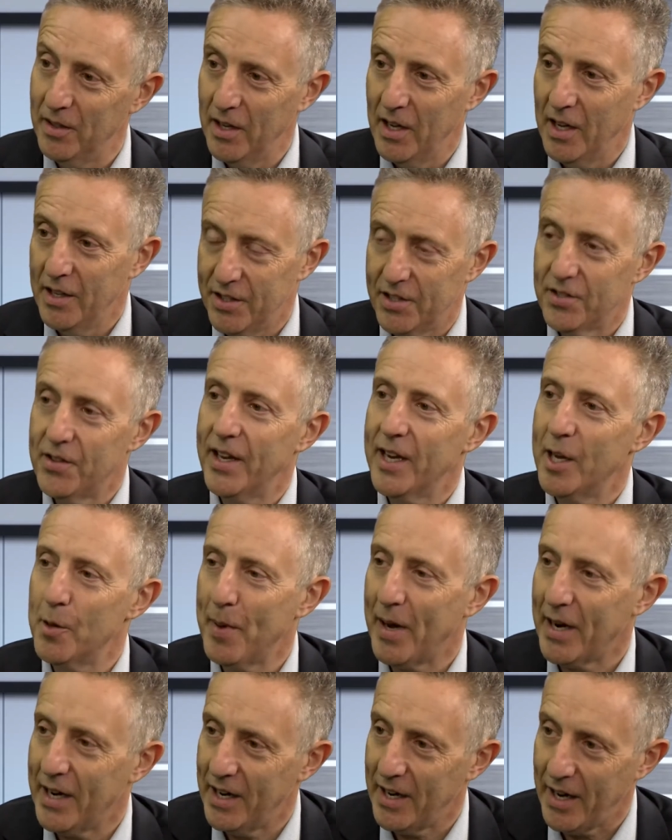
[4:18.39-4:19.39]
Just think about
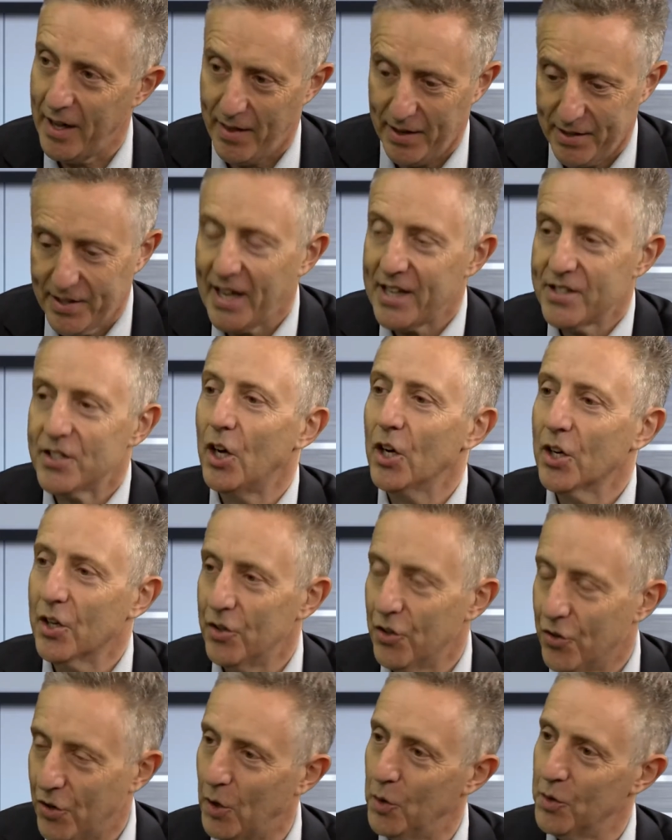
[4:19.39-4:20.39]
it like this. That's our
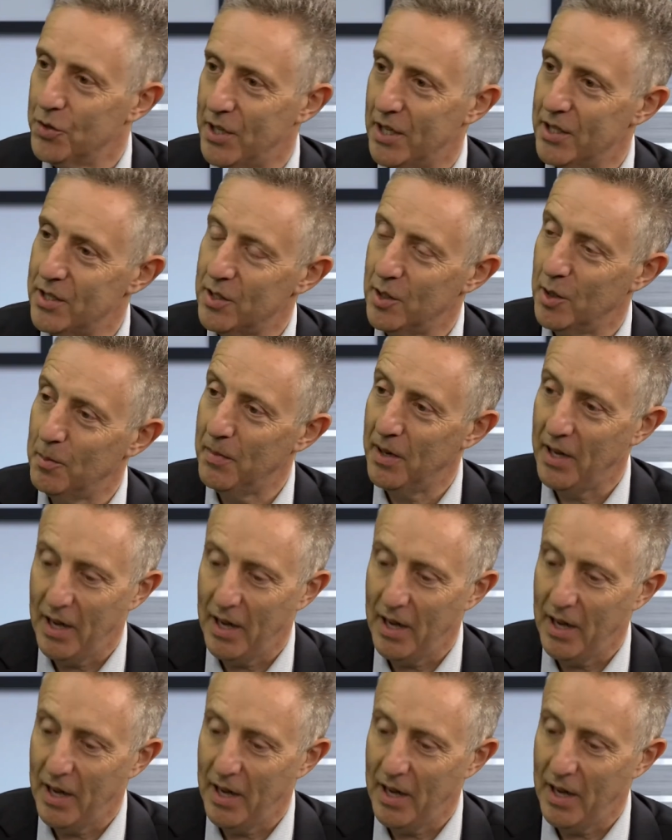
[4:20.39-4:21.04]
control system.